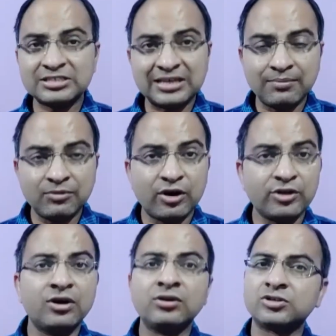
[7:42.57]
time or
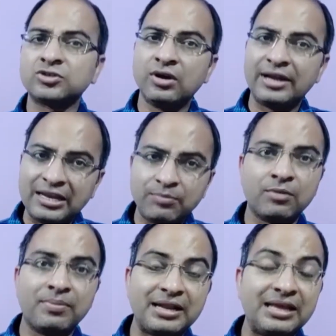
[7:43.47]
you have not sold any
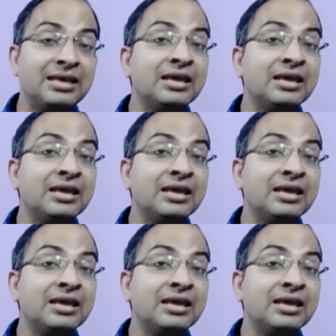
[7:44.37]
property,